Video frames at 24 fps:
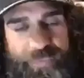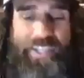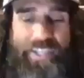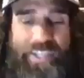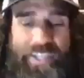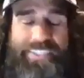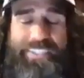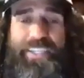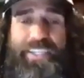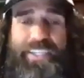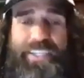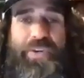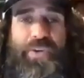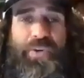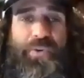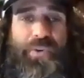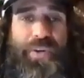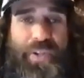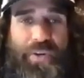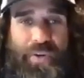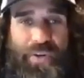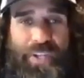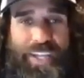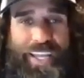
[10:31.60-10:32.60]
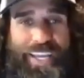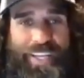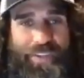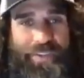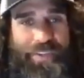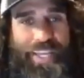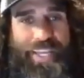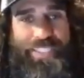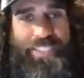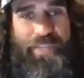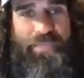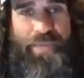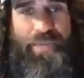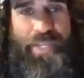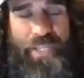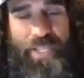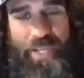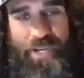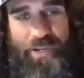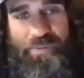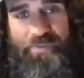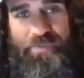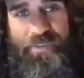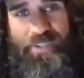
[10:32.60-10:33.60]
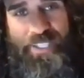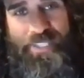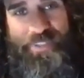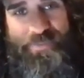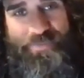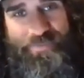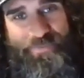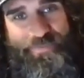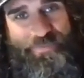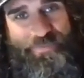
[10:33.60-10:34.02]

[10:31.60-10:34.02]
wait to see you in Orlando. That's going to be a lot of fun.